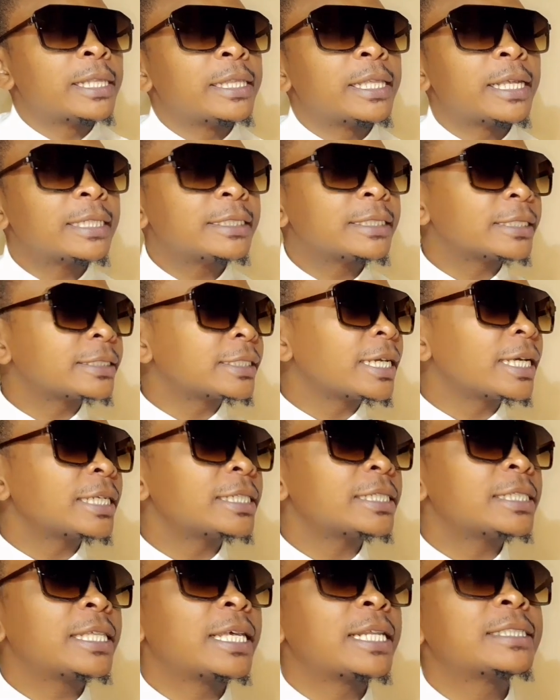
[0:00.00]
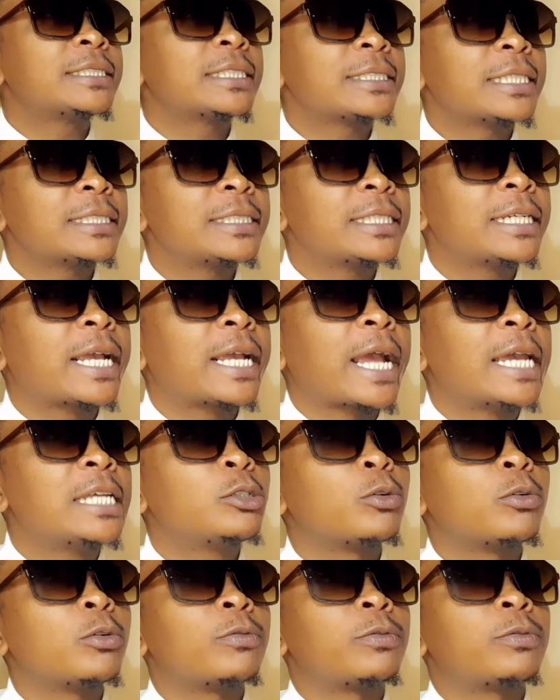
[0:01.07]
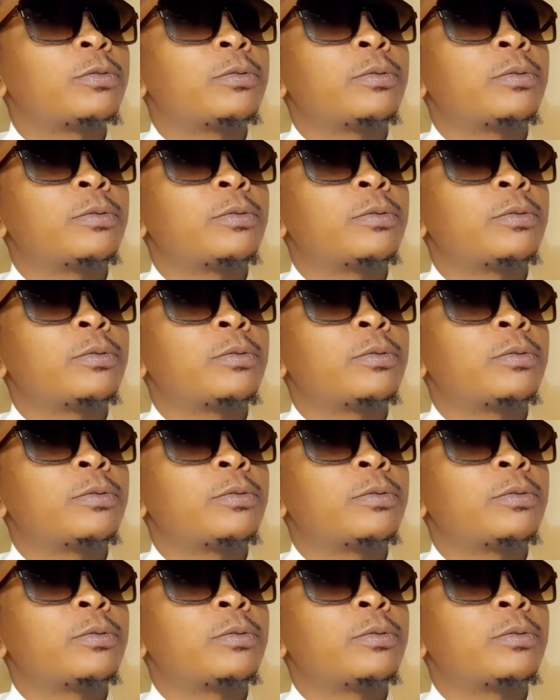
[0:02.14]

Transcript: there is a there is a certain kind of